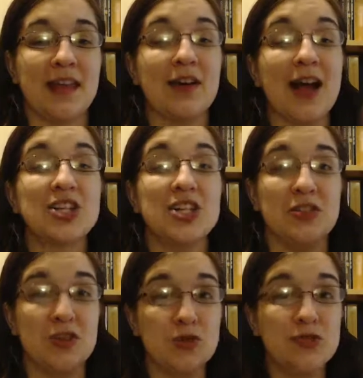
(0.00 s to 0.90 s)
They're actually
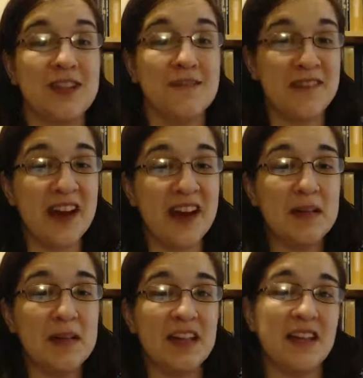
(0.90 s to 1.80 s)
usually very
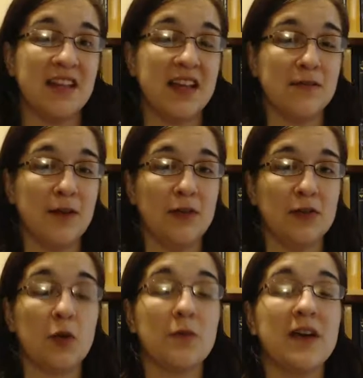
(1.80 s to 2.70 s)
politically involved,
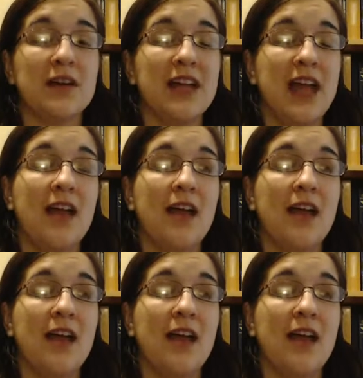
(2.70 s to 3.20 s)
or very